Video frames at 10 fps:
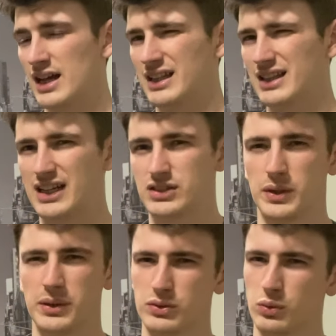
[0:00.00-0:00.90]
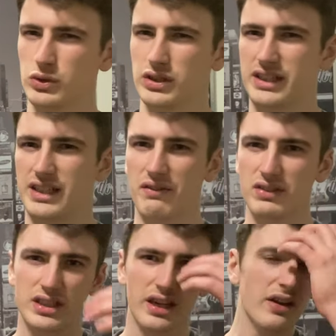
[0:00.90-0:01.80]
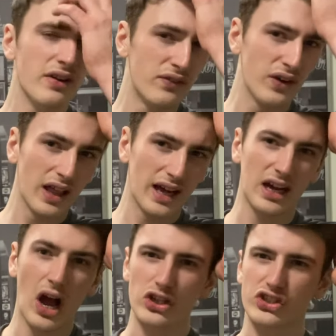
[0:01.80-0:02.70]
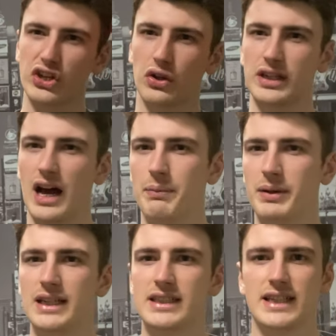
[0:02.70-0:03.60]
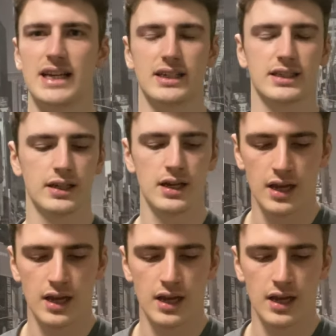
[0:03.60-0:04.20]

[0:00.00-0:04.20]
Last week was 170 for like a solid RP6,